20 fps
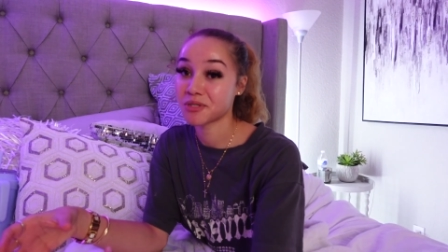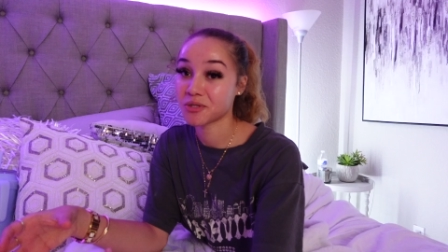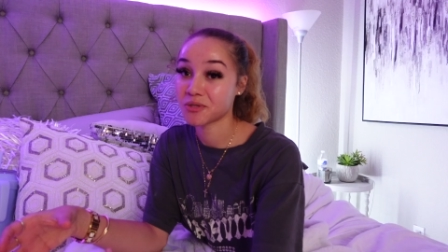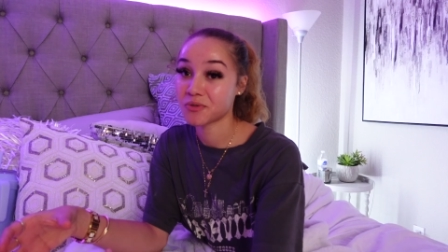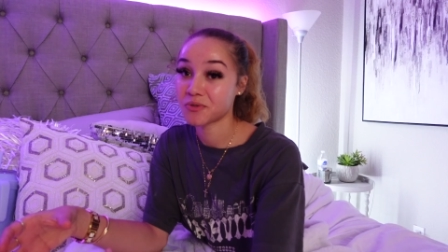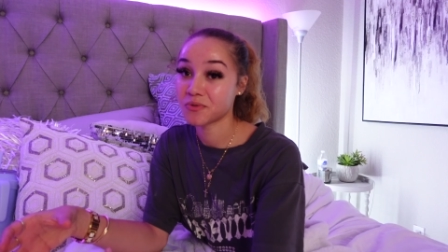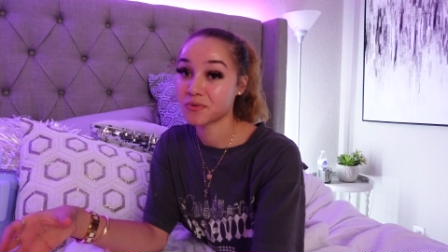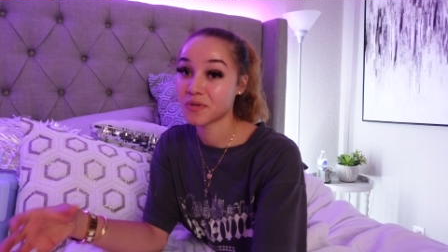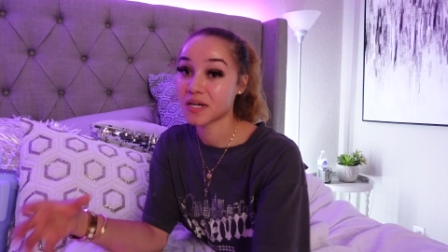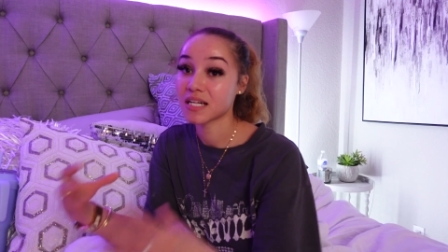to,
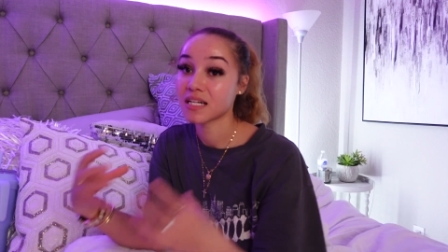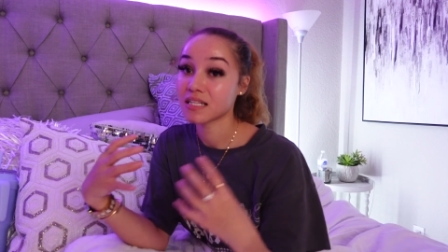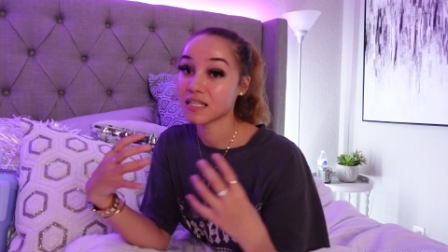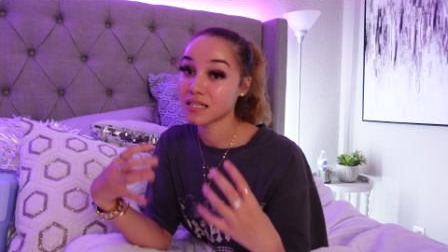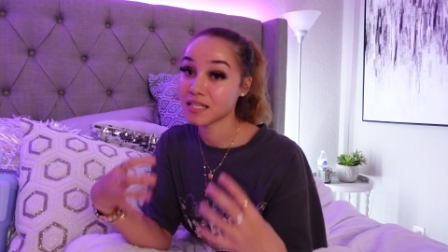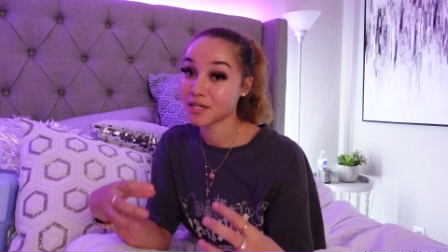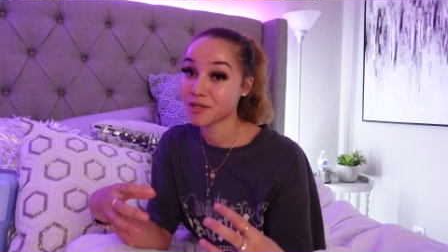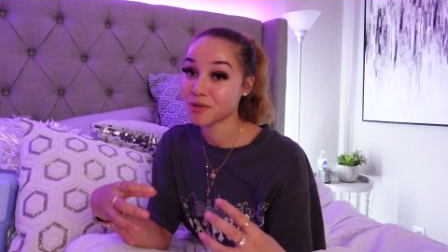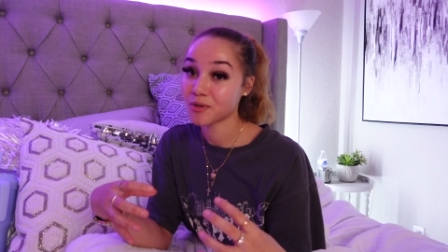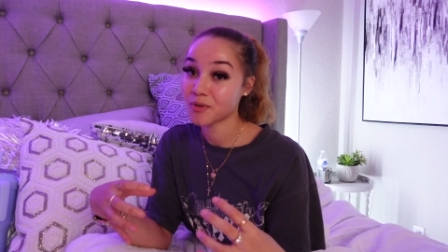
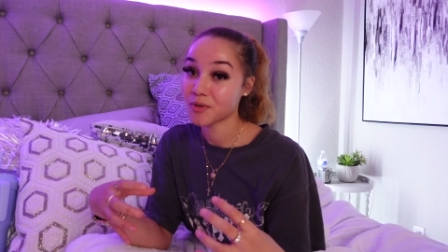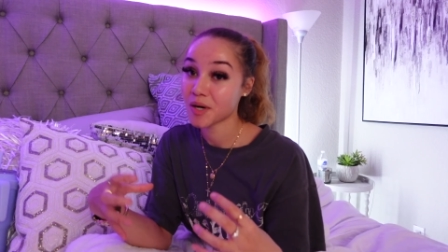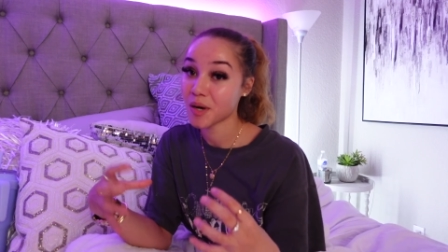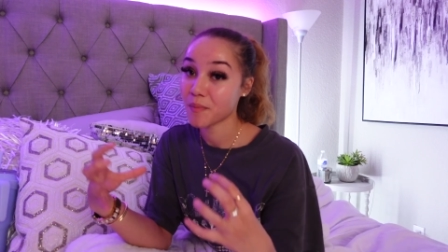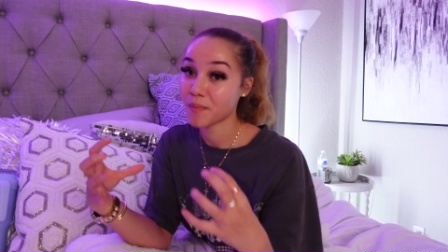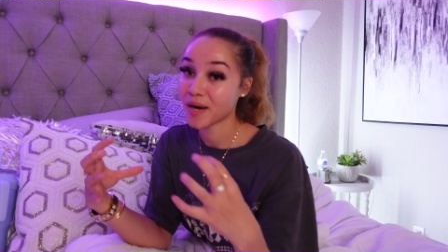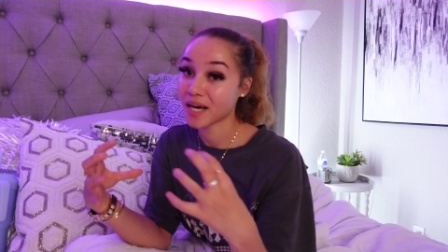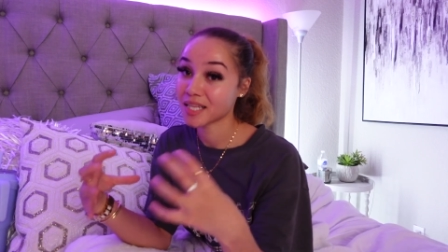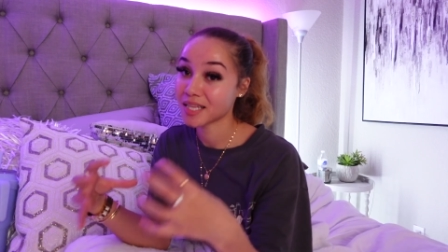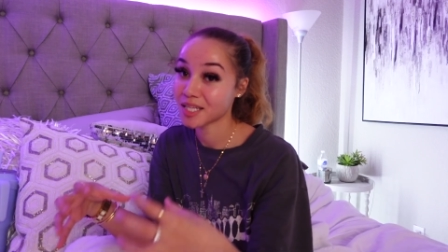little
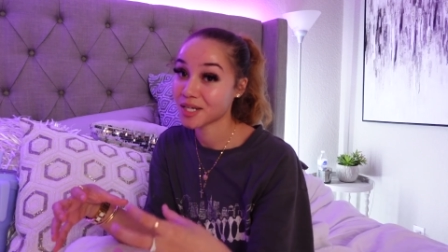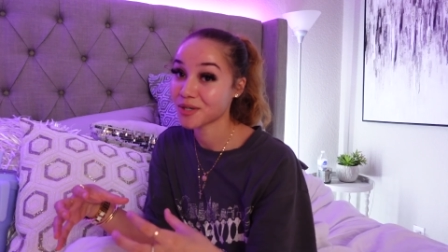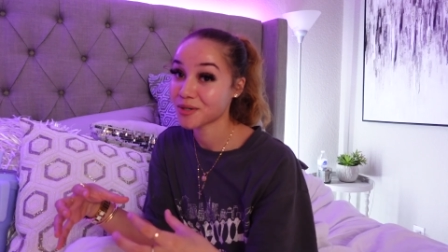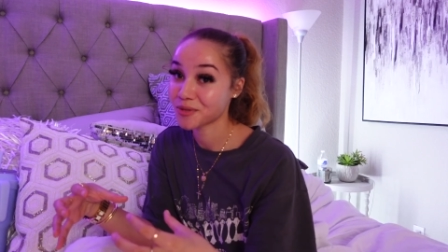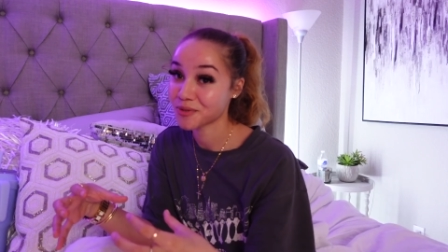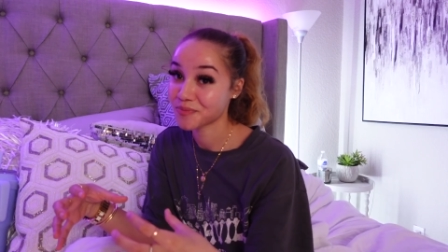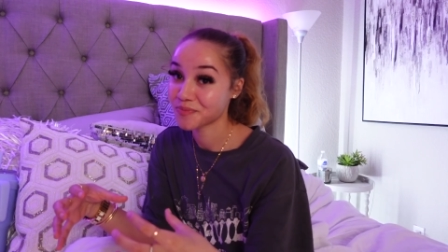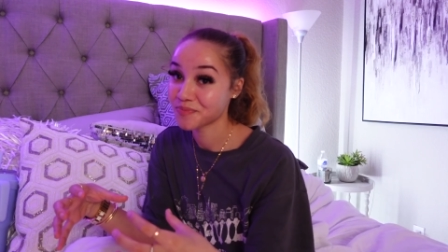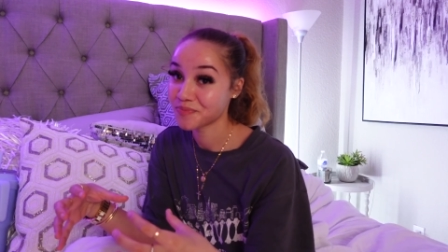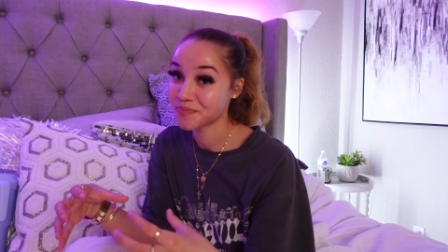by little.